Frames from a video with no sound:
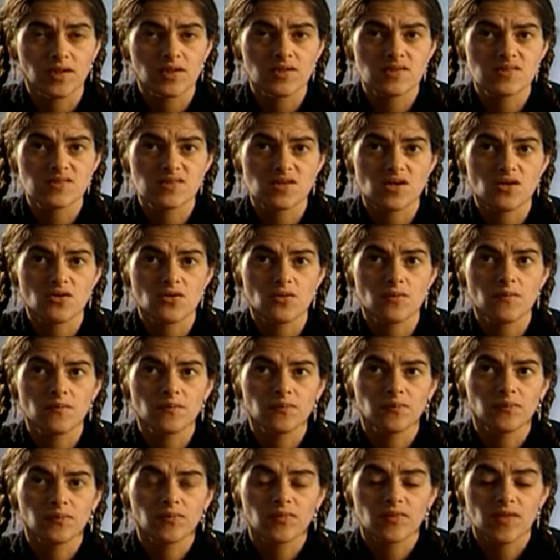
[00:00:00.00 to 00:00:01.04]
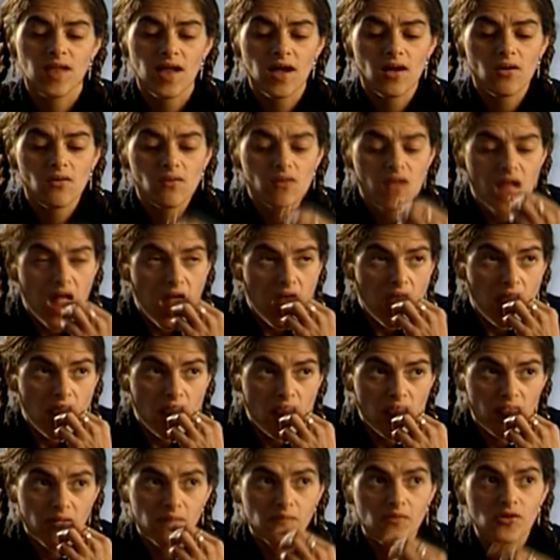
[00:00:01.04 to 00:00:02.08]
So now
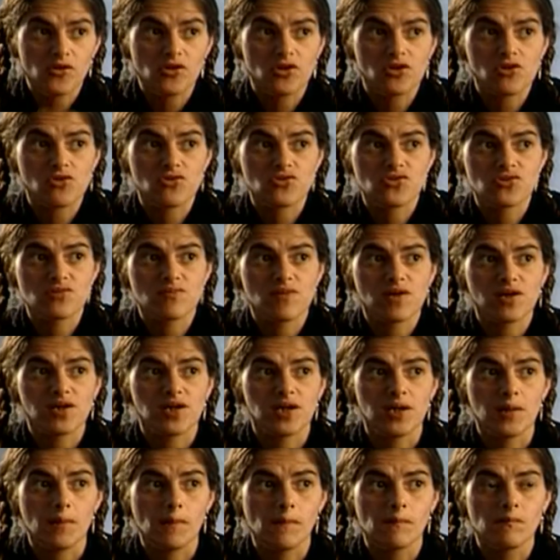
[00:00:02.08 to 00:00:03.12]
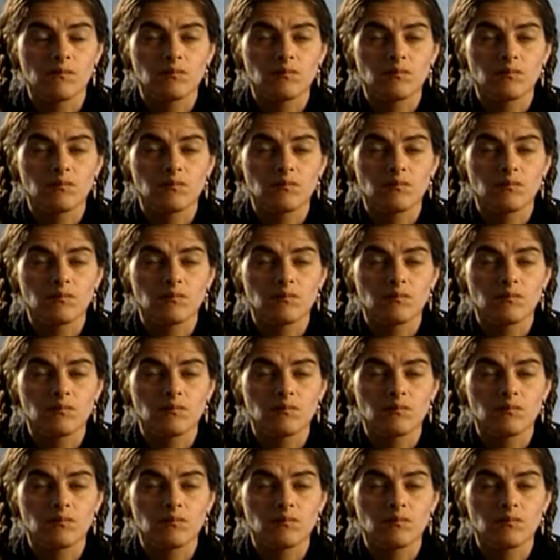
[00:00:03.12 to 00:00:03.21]
that I'm earning lots of money,